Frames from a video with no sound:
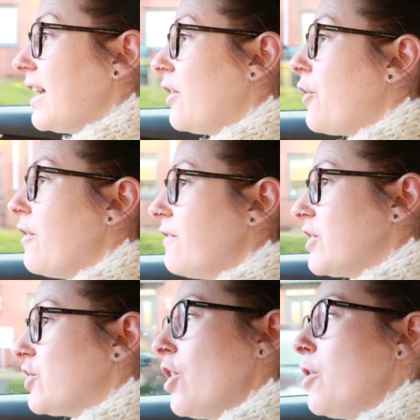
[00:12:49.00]
in a
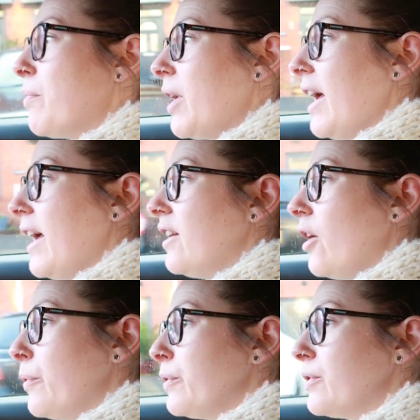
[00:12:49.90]
coffee shop and
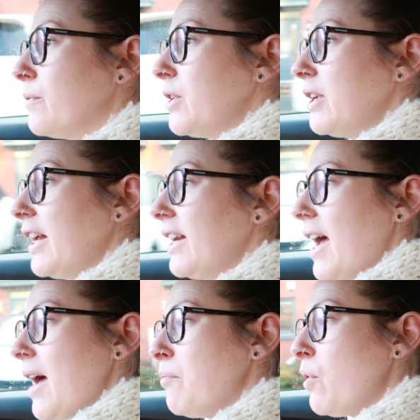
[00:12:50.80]
I will do some doodling
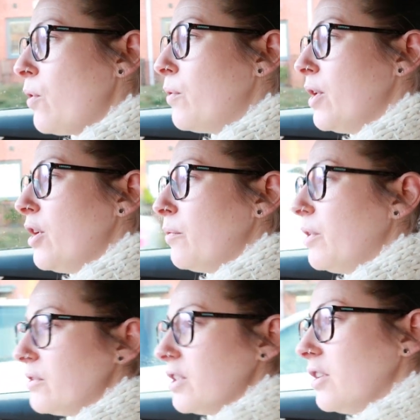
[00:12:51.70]
and Paul
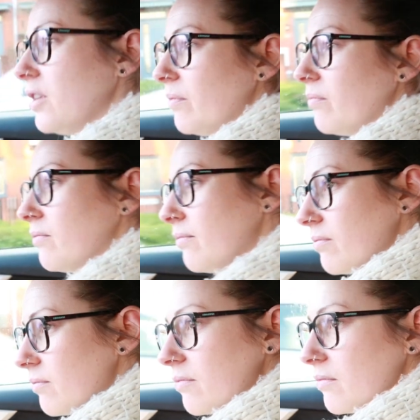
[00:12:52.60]
will do
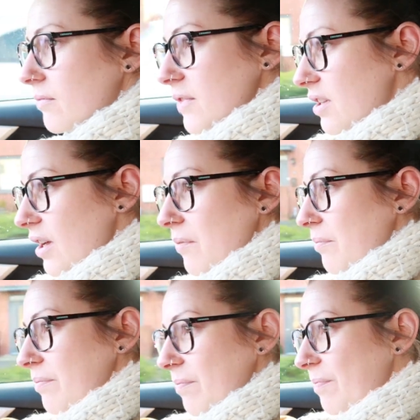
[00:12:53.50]

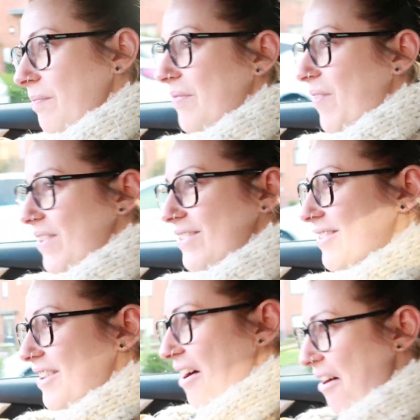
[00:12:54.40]
some
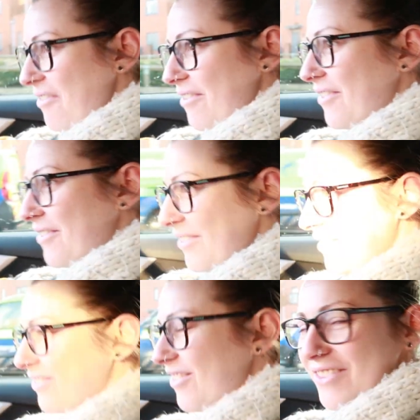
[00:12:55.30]
stuff.
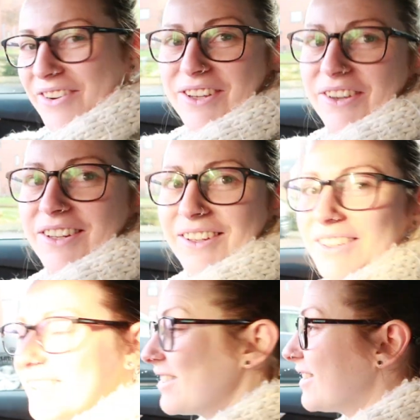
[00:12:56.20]
What will you do?